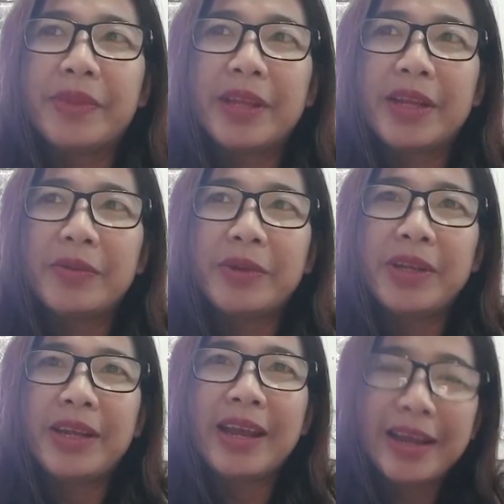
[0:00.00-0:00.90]
that
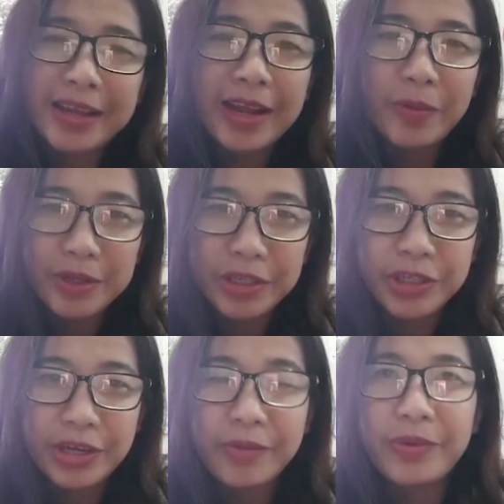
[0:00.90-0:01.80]
we had that I want to
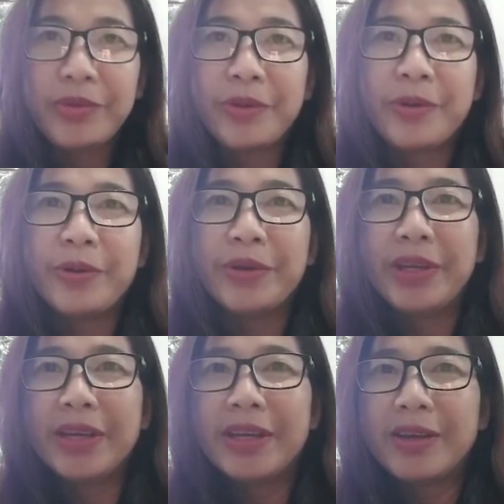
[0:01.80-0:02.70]
share with you all
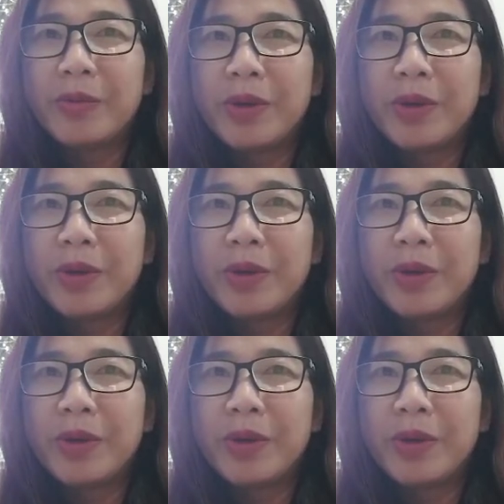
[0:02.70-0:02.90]
here.